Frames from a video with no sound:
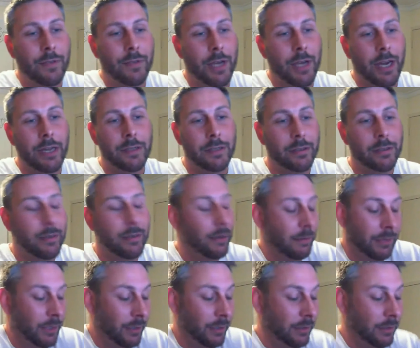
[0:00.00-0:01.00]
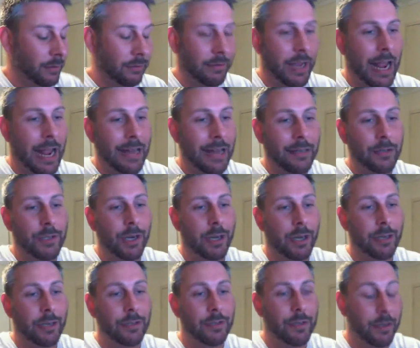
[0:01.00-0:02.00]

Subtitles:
changed, and they had to change.